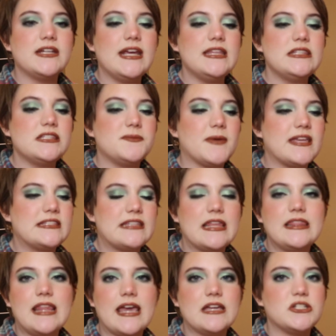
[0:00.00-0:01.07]
kittens, because
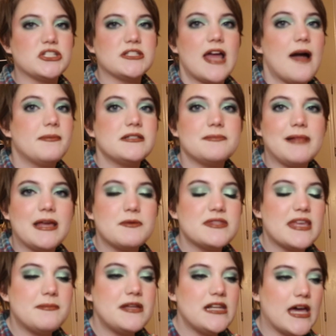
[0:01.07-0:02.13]
then they just happen to play with
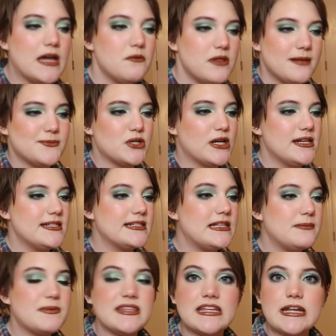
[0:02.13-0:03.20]
them at night while I'm trying to
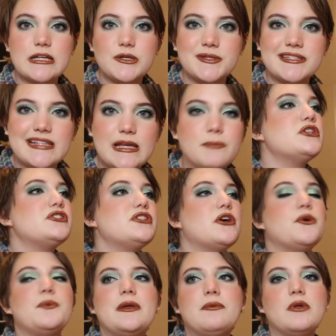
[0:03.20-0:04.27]
sleep and then I don't sleep.
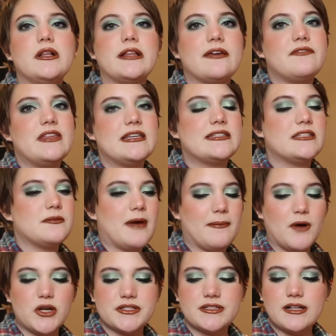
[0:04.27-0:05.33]
So we will give these to my
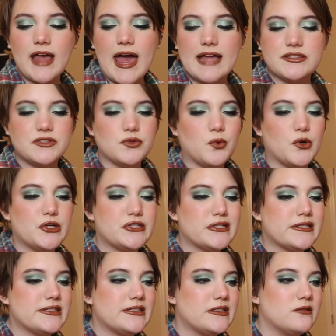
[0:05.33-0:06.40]
personal cats or
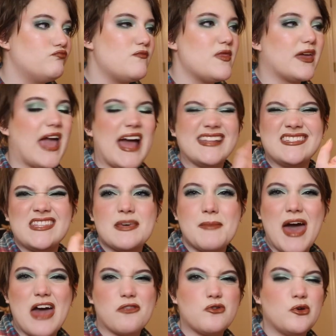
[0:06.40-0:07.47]
just the cats in the
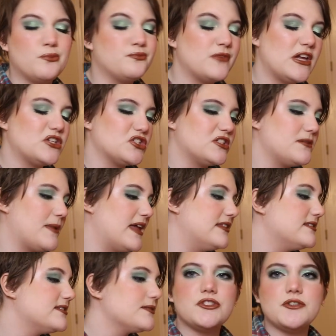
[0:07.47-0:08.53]
bathroom. It just
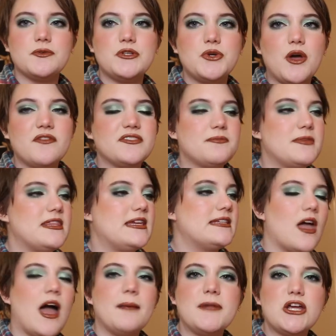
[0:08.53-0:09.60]
depends. So we do have some of these.
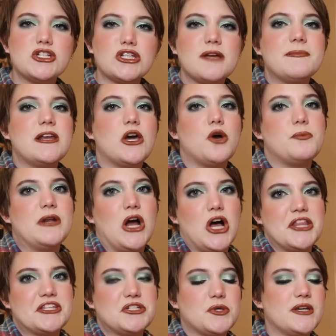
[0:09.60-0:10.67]
I'm not sure I'm going to open
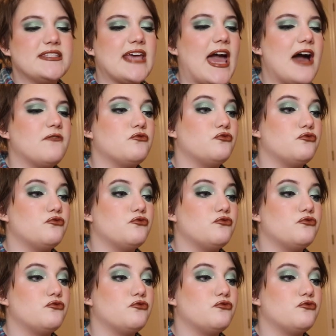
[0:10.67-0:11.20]
all the toys I have